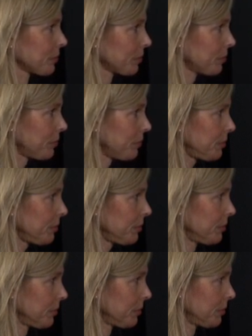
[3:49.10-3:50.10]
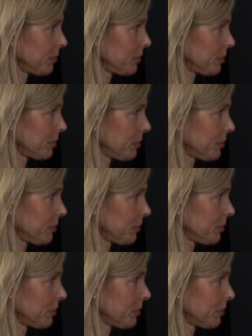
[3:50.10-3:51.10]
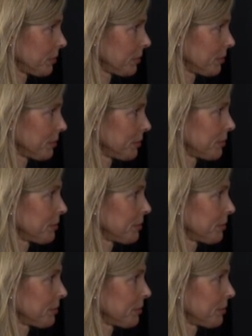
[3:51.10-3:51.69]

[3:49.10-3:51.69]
This person isn't speaking.